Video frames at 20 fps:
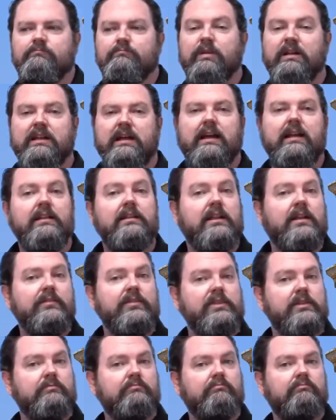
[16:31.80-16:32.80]
But Gaia
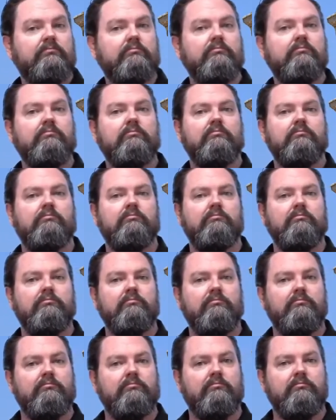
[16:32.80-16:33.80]
loves them.
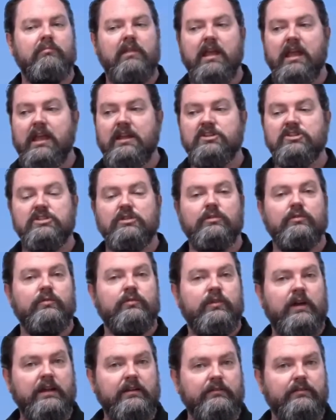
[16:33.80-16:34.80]
And she'll
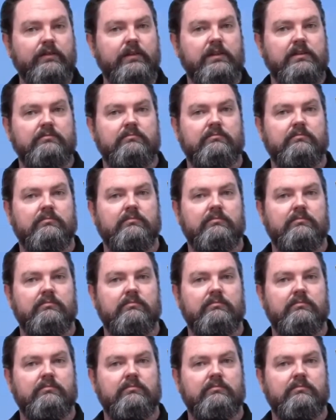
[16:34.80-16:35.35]
fight for them.